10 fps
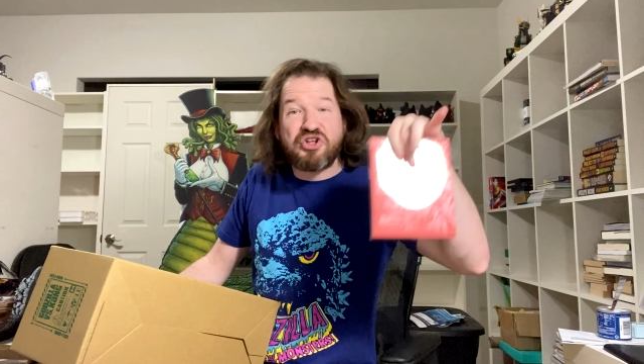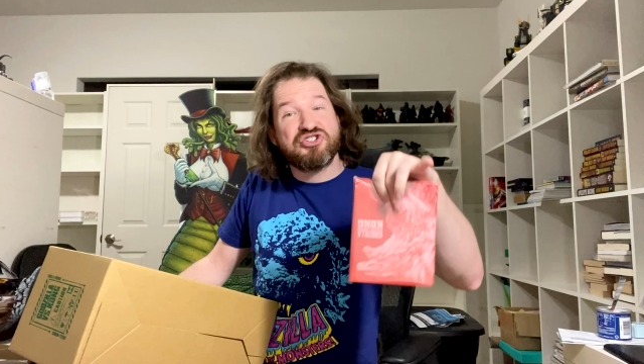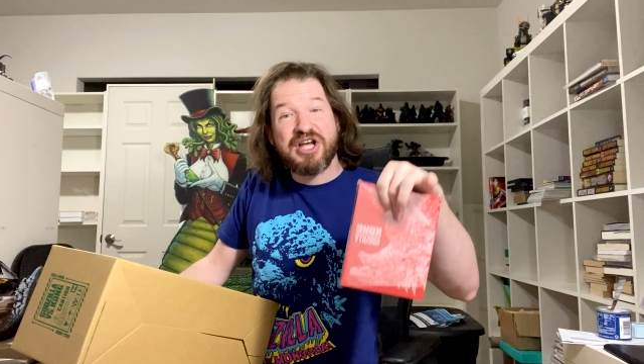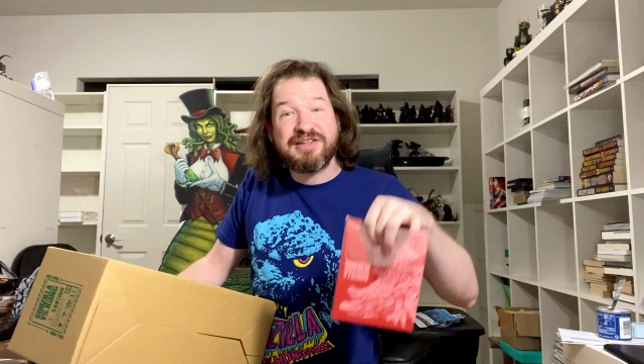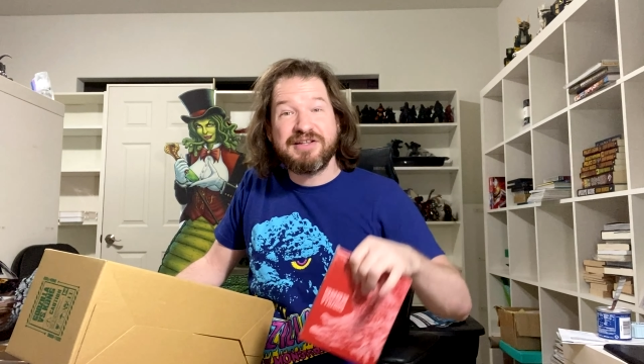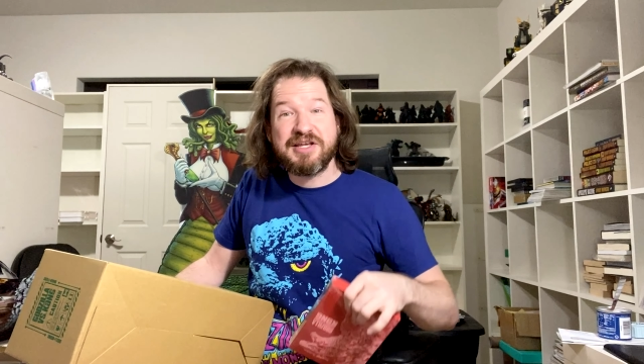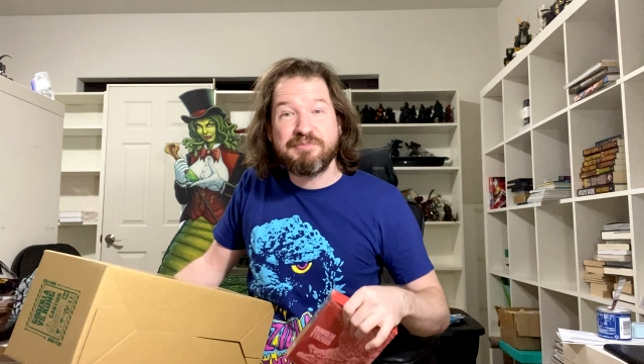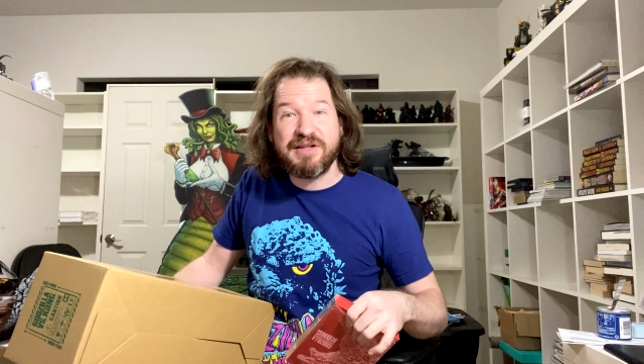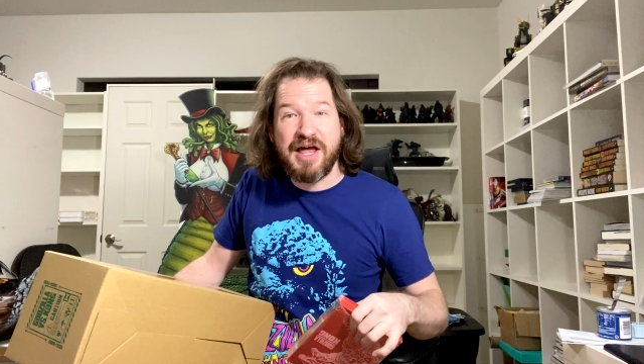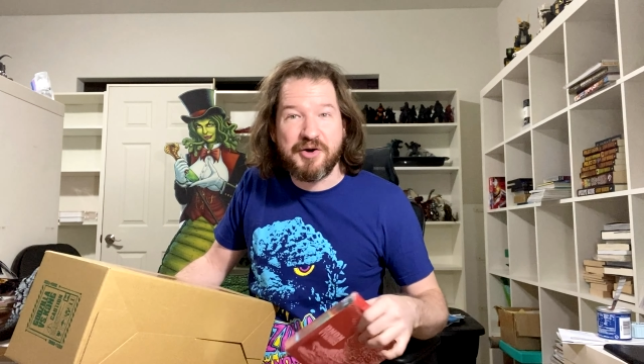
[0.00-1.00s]
check the link
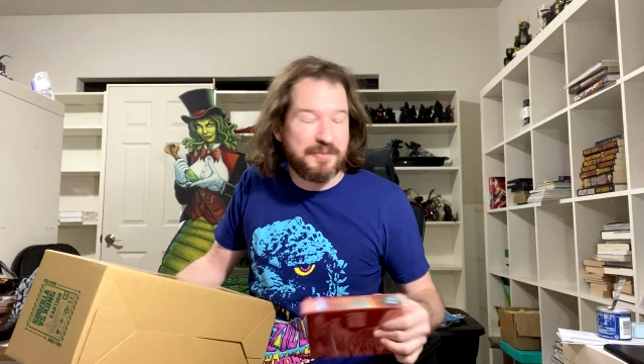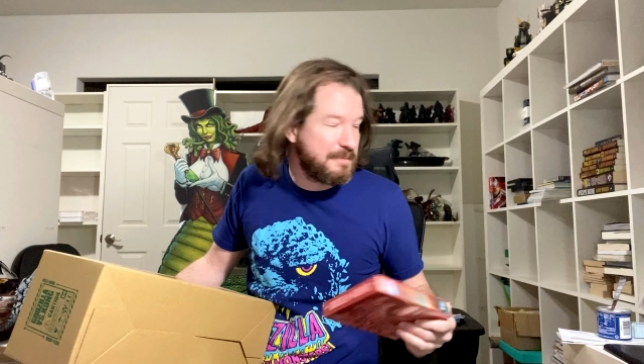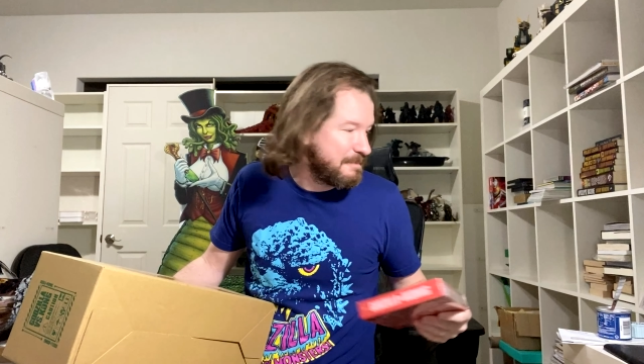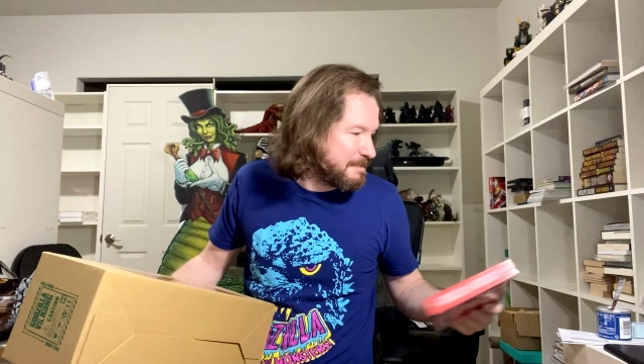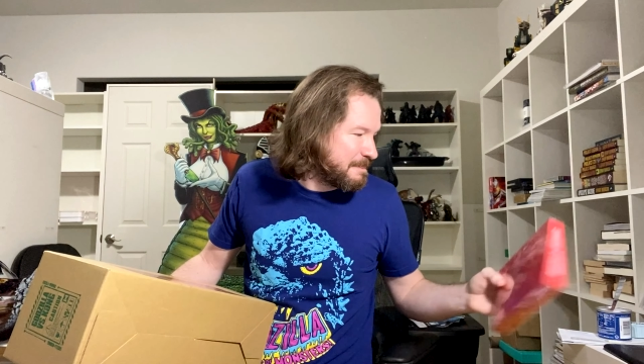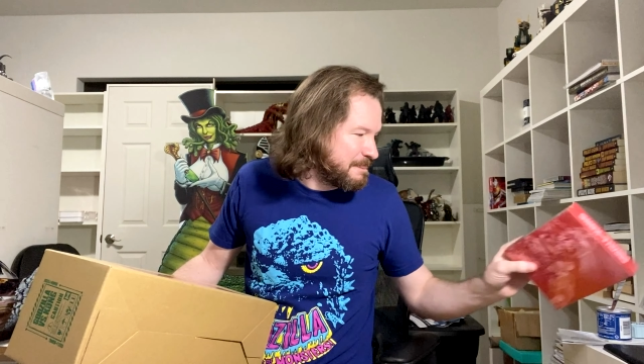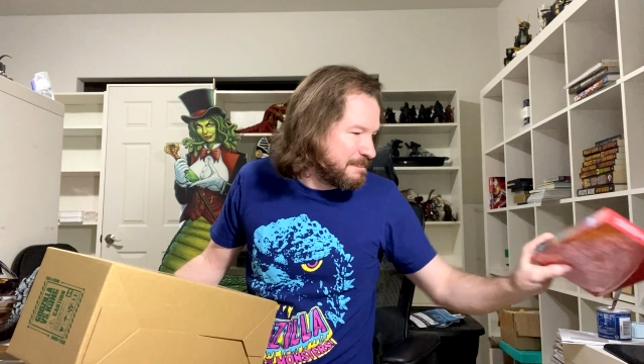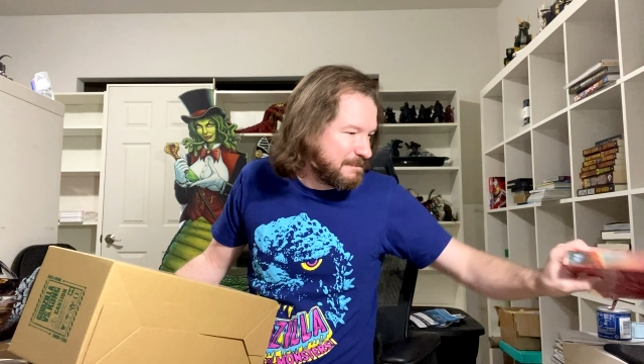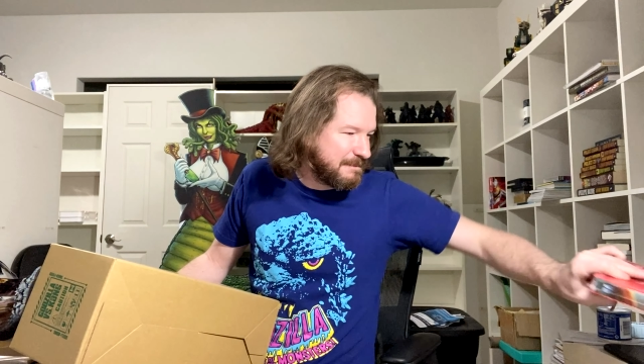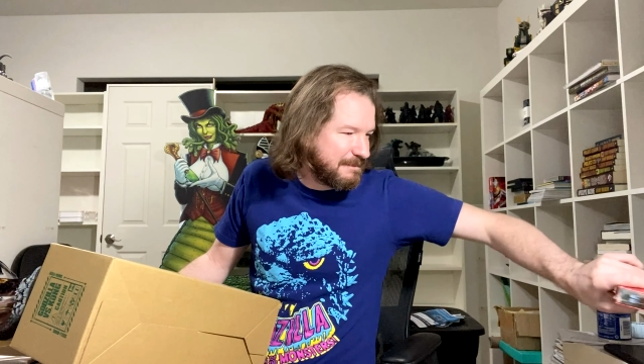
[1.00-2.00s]
below.
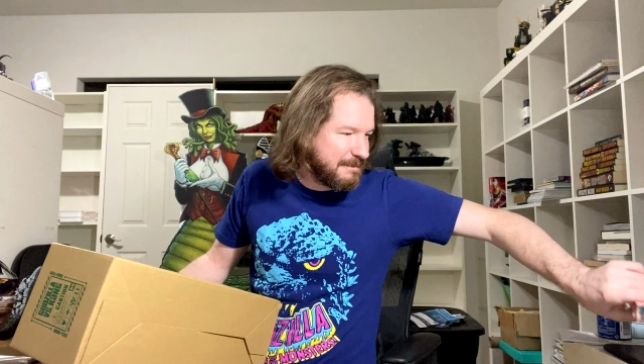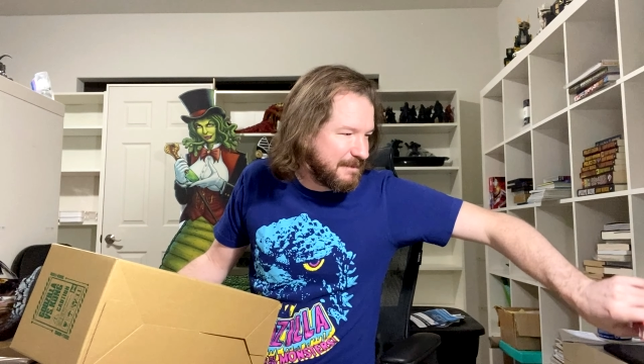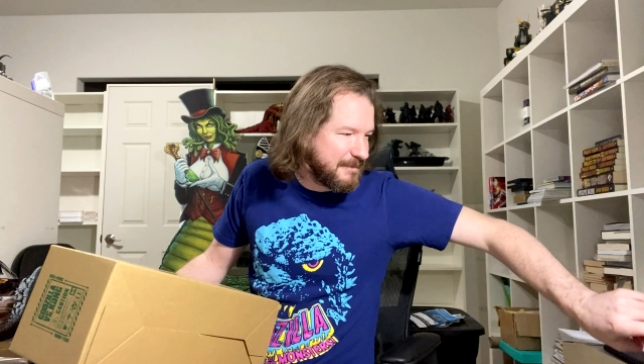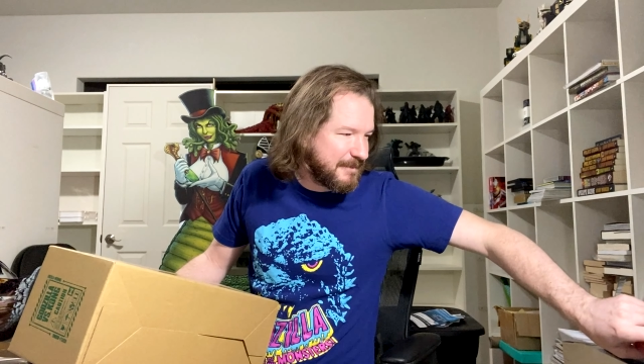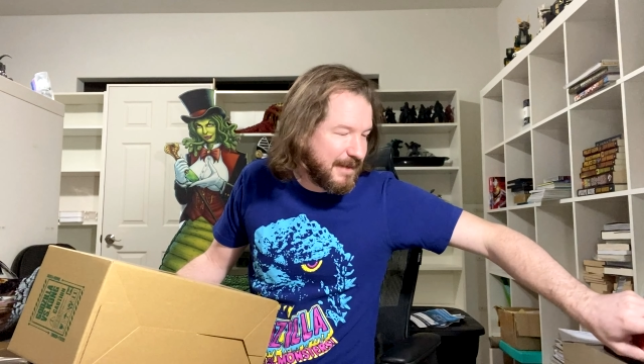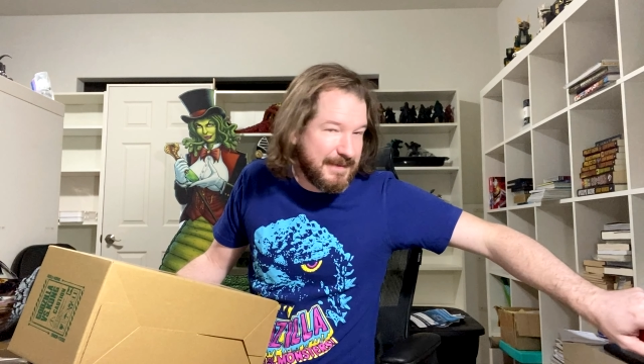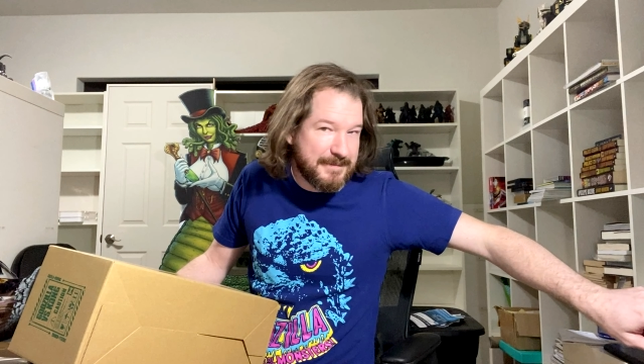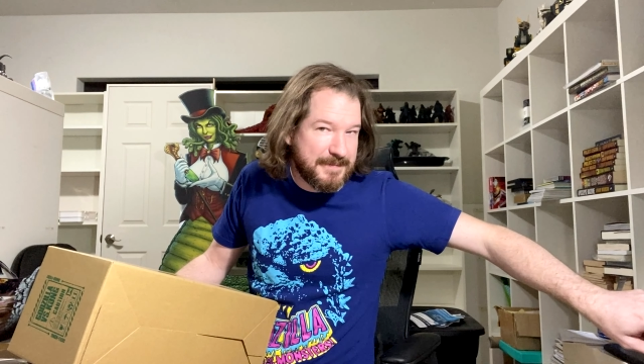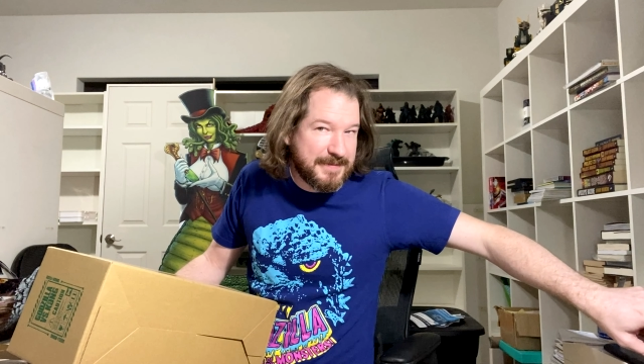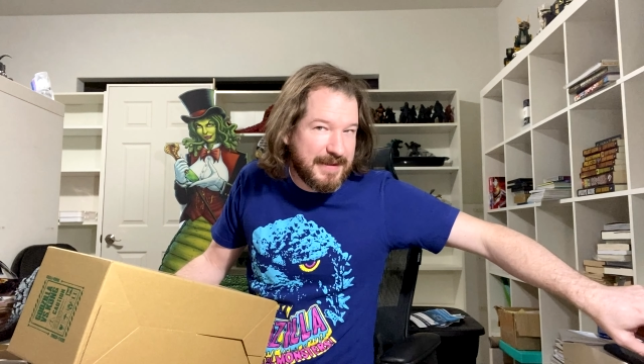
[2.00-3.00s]
All right,
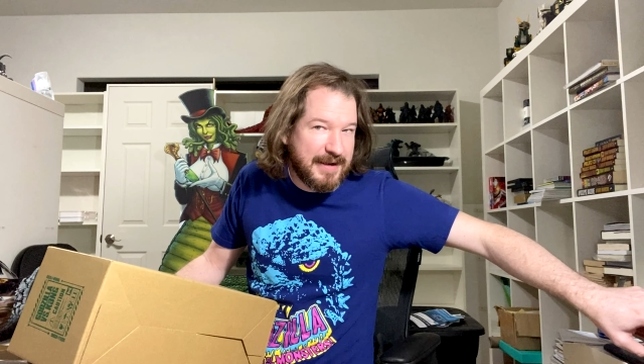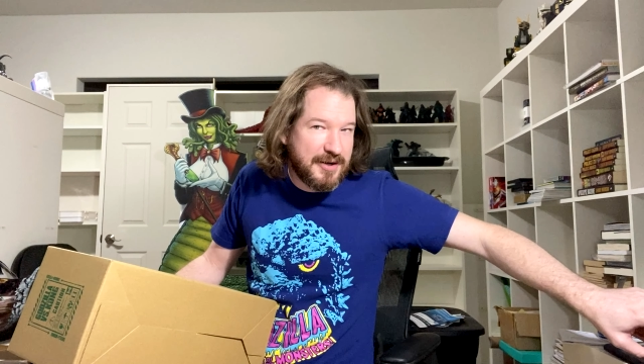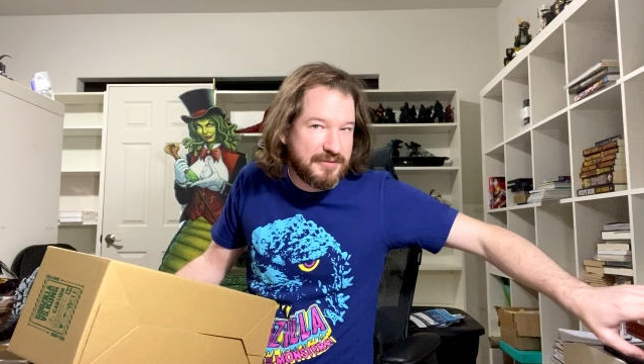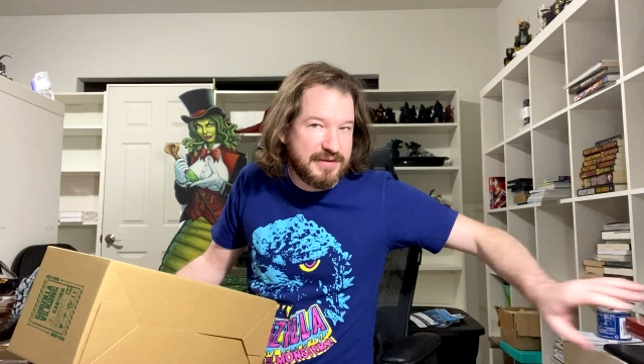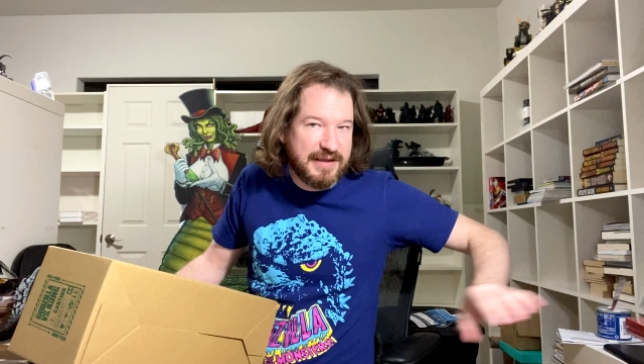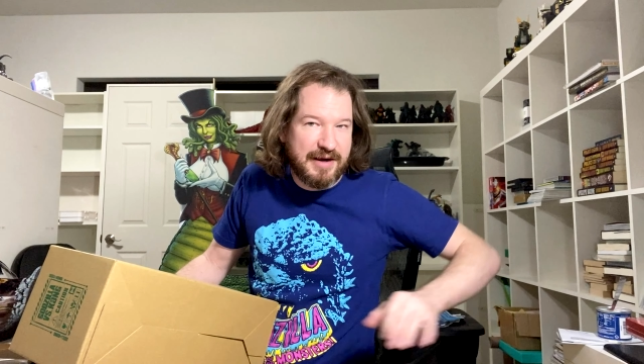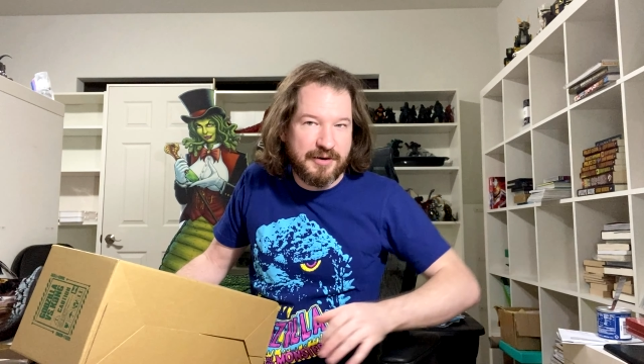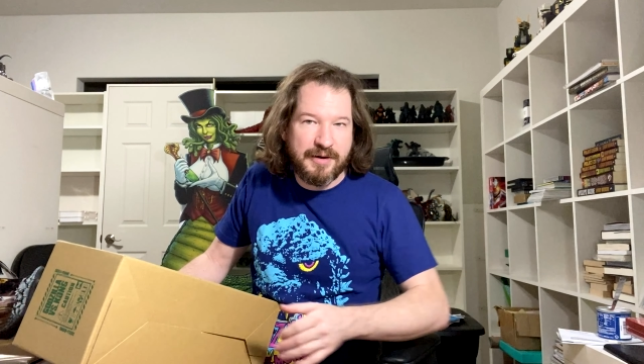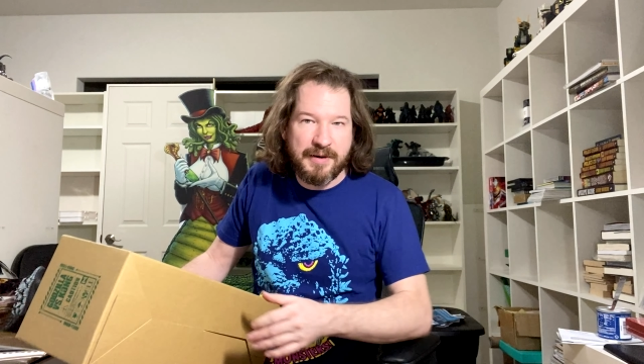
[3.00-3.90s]
put that over there.